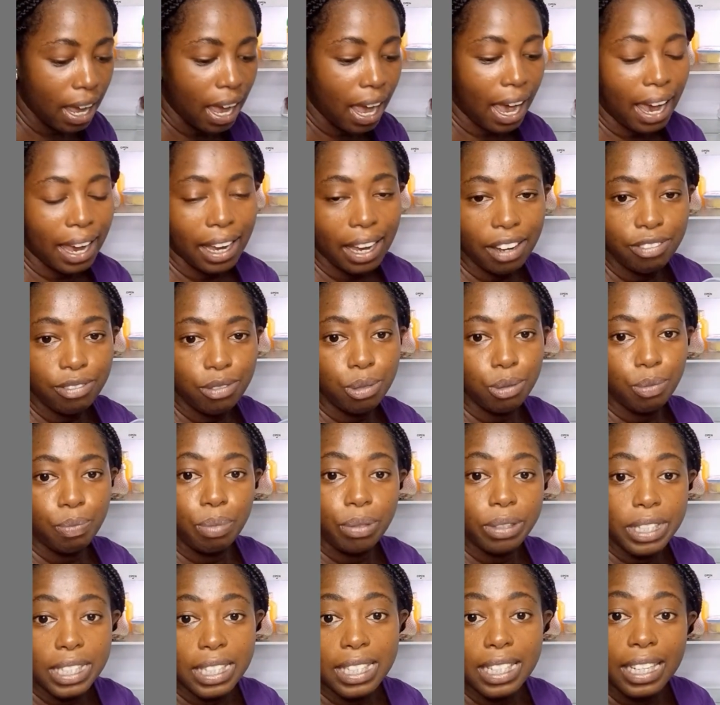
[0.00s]
I have to
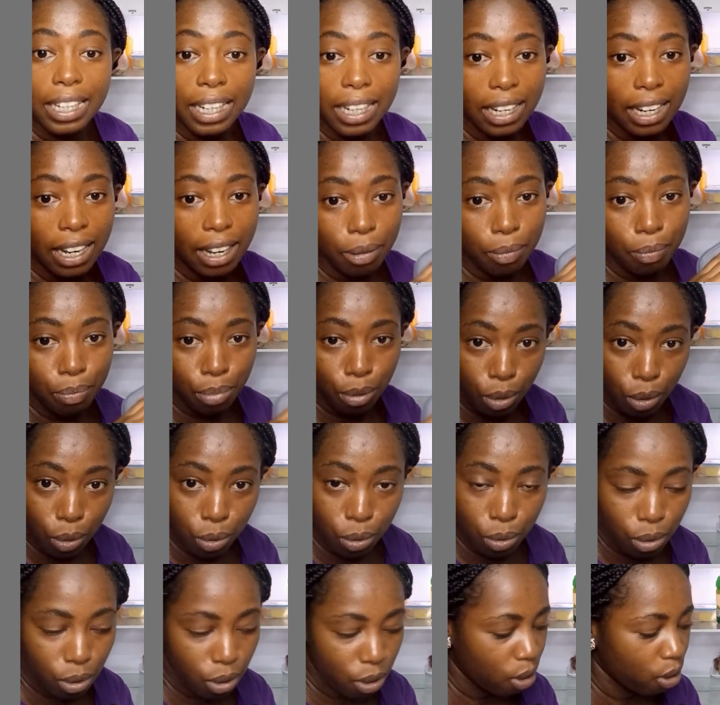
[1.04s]
put it in a
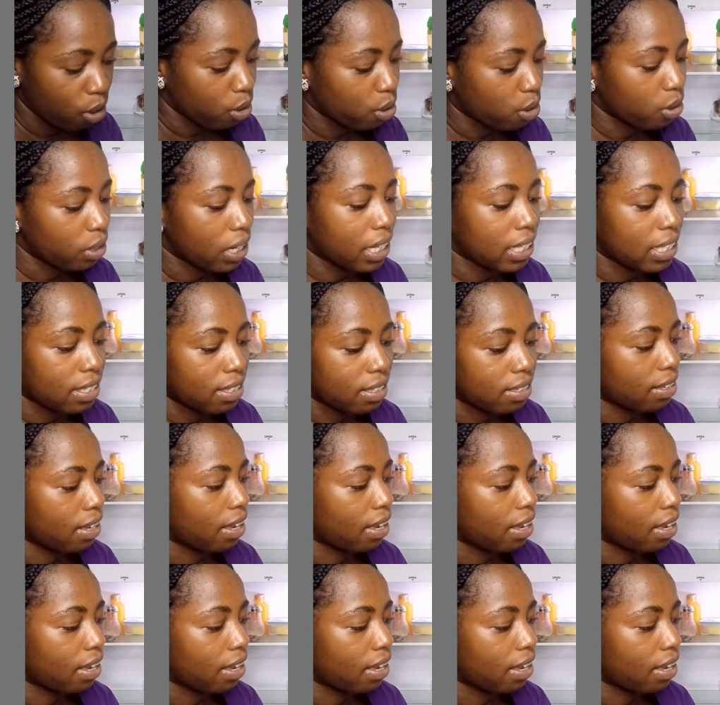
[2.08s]
bowl so that